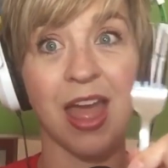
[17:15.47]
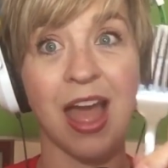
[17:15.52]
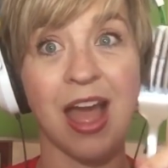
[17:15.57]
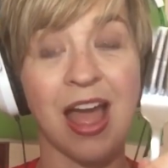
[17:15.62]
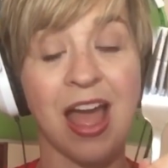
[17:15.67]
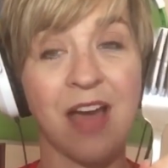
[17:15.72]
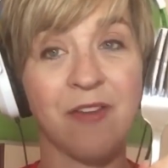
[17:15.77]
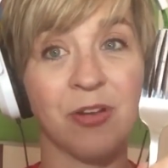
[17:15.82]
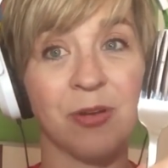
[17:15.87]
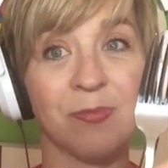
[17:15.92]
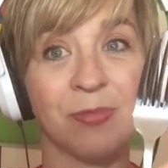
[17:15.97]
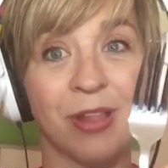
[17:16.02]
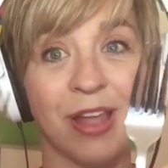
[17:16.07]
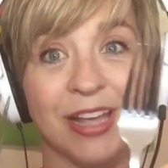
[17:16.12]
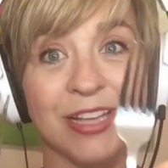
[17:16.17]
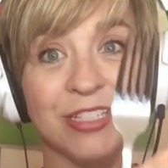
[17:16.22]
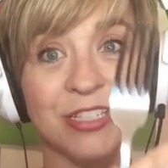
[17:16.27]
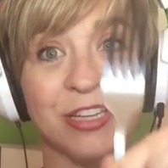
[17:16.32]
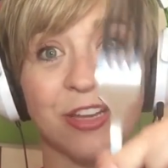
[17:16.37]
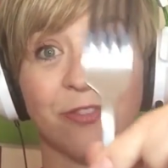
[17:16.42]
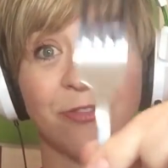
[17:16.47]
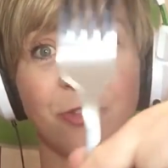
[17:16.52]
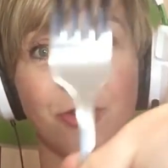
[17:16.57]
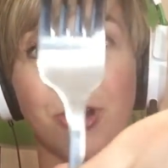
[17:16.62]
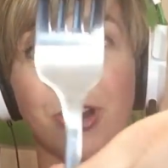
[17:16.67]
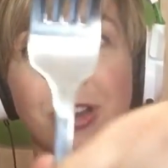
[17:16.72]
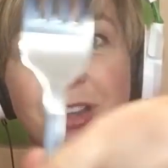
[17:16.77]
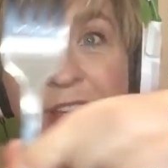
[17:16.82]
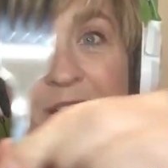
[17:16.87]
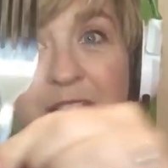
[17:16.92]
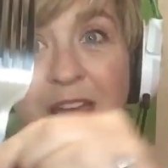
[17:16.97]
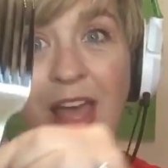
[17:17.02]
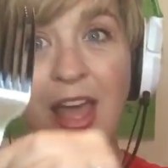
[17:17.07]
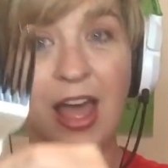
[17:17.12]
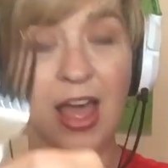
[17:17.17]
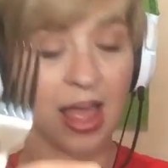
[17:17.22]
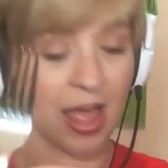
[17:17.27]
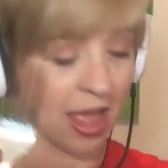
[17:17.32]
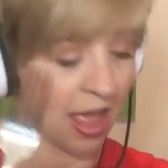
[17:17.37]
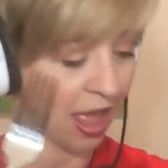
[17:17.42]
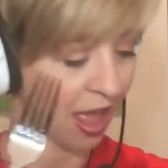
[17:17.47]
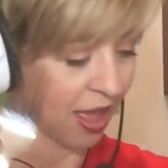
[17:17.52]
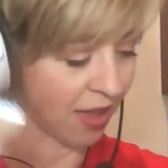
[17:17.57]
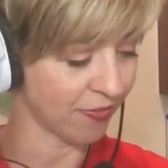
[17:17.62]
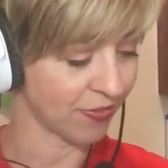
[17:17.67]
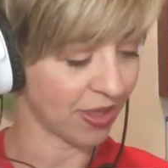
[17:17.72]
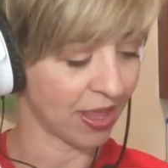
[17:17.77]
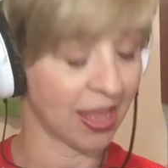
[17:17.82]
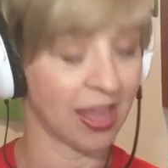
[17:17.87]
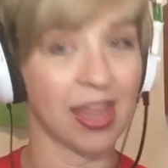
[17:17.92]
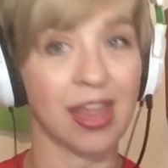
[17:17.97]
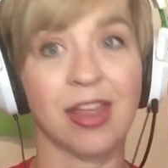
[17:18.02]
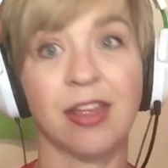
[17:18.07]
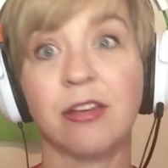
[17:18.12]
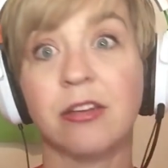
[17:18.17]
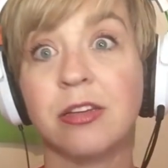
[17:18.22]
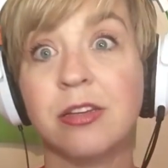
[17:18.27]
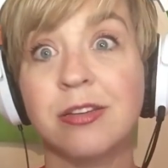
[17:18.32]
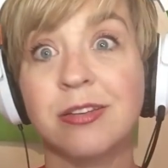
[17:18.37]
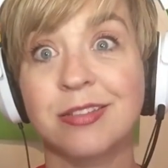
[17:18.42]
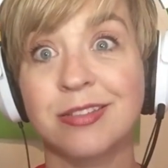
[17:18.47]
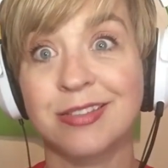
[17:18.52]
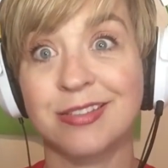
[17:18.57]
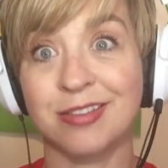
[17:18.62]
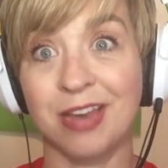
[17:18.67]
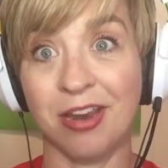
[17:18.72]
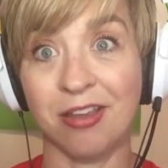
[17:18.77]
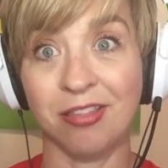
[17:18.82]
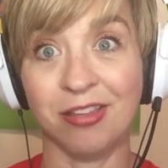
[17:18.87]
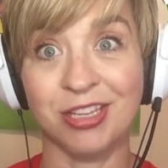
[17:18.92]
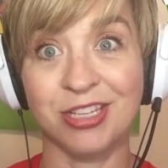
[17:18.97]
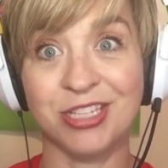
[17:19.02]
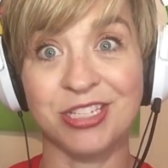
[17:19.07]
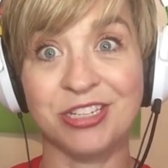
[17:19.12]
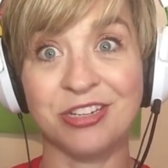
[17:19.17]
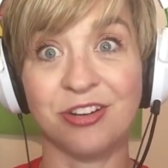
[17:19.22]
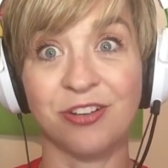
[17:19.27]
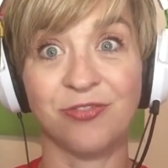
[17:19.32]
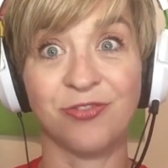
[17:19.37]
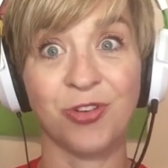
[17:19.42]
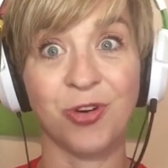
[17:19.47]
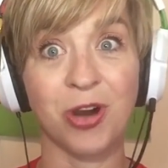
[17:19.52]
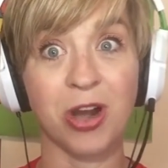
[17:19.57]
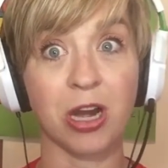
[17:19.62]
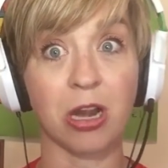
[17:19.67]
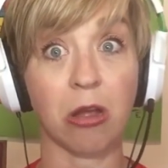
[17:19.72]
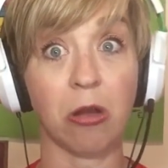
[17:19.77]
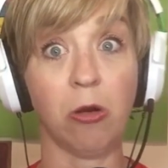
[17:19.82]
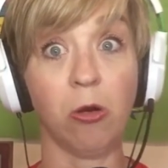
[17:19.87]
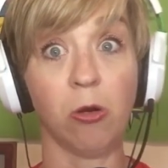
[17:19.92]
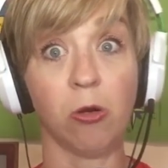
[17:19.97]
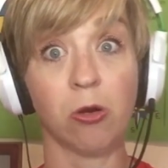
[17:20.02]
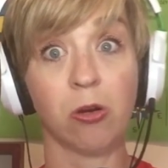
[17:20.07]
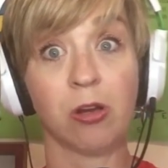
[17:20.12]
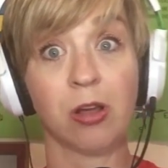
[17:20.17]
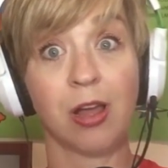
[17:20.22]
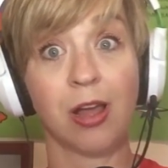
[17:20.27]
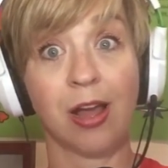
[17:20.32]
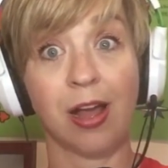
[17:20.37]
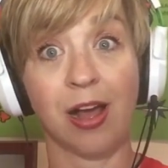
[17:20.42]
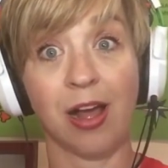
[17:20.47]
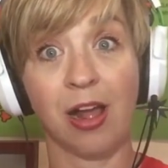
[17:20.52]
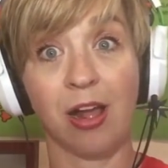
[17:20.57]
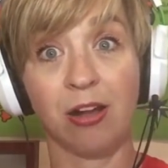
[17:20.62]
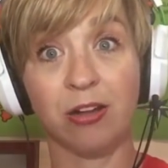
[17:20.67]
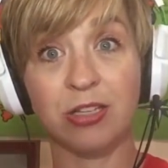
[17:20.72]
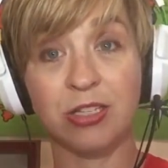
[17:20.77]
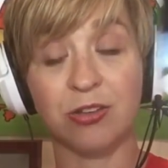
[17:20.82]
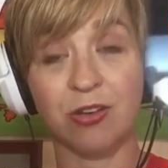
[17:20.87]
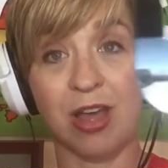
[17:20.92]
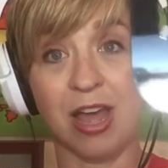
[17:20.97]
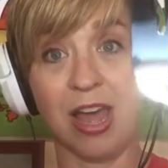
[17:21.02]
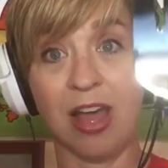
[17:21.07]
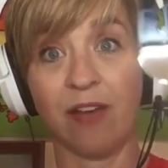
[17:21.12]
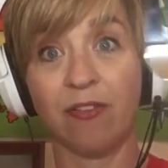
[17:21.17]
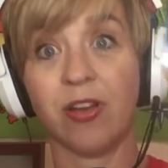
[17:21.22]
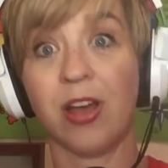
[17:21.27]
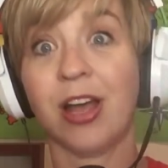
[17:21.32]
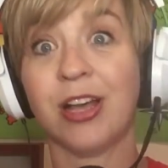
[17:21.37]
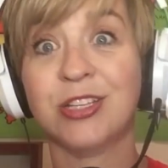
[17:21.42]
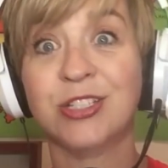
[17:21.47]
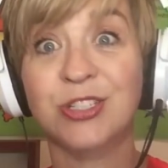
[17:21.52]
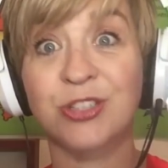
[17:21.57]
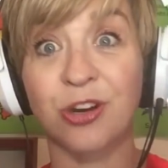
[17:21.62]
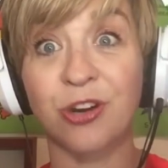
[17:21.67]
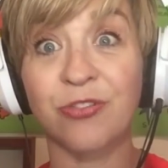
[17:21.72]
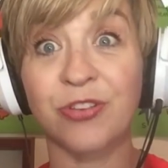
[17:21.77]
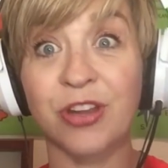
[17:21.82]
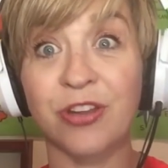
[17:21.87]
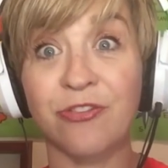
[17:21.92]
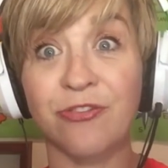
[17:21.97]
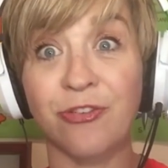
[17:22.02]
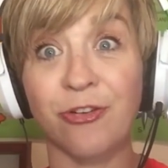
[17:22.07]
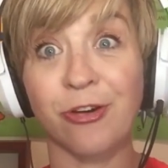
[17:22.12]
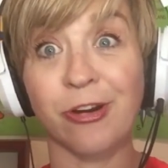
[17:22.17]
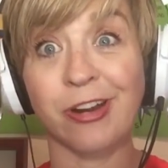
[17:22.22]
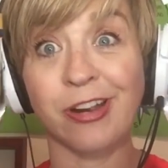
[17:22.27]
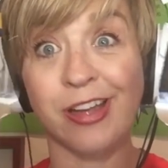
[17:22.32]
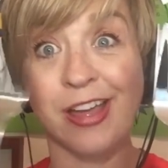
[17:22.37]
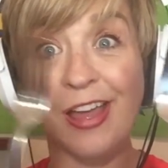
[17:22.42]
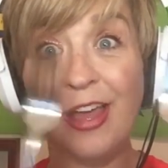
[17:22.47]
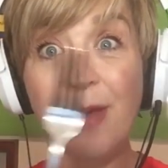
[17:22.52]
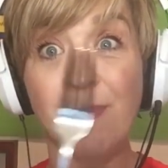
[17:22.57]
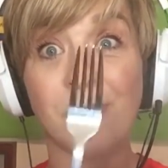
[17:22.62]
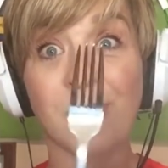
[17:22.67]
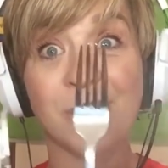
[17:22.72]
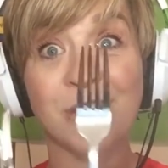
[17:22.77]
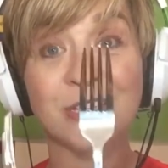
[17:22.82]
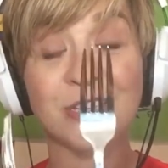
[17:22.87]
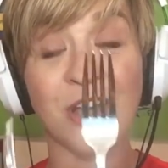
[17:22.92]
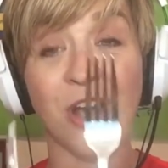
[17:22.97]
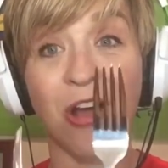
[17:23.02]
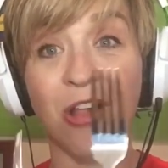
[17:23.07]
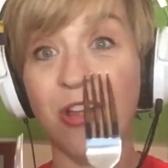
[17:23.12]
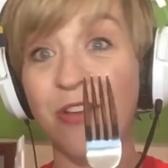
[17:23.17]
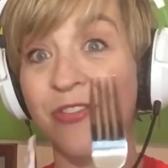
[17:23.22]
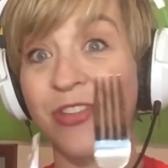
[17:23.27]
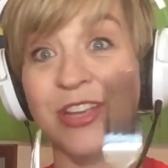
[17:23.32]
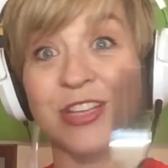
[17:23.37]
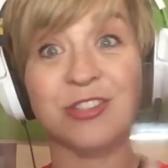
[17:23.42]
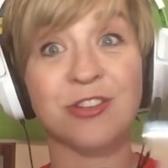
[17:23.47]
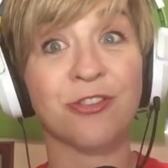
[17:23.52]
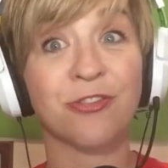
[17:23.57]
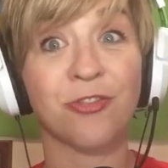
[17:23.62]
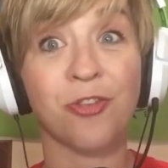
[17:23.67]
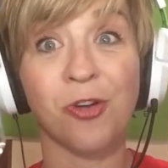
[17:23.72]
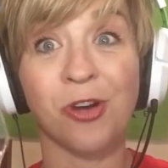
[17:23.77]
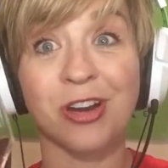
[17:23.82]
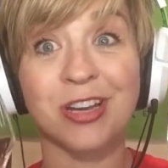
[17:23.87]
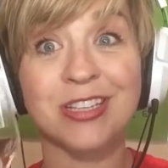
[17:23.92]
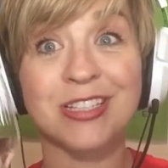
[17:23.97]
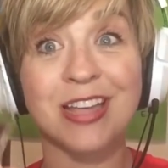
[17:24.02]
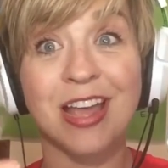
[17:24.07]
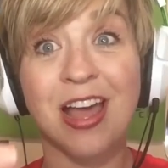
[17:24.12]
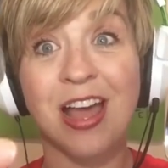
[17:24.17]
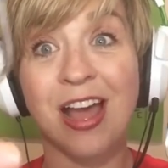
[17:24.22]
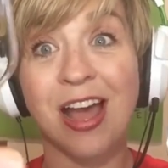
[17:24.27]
I have a plastic fork. I have a stainless steel fork. Oh, I also have a serving fork because all of these are forks.